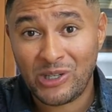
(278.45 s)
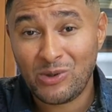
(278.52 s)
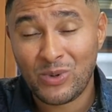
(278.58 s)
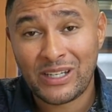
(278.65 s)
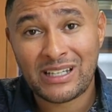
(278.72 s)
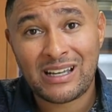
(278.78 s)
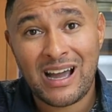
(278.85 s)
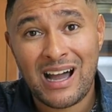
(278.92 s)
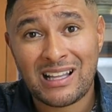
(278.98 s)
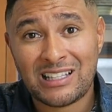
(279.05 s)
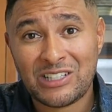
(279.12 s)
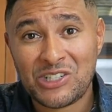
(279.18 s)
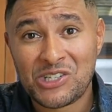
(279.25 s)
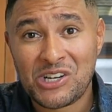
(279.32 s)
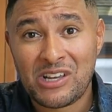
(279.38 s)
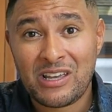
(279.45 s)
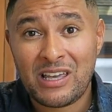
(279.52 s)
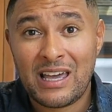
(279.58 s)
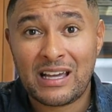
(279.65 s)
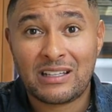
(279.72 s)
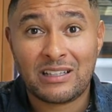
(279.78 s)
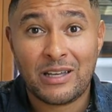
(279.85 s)
He went to college
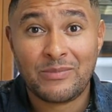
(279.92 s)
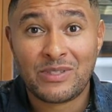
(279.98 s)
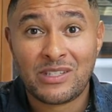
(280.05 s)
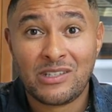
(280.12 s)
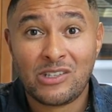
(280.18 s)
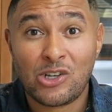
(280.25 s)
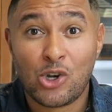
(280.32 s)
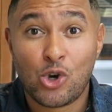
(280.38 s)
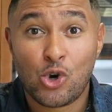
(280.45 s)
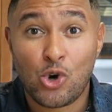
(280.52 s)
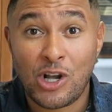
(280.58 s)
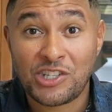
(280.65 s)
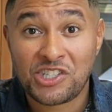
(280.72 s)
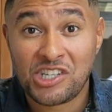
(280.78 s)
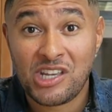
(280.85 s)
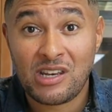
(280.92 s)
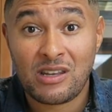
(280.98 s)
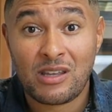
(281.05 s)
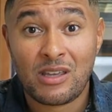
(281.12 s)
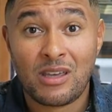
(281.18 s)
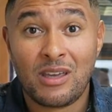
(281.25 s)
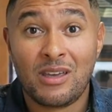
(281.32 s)
at Clemson, crushed
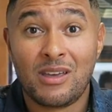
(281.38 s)
it,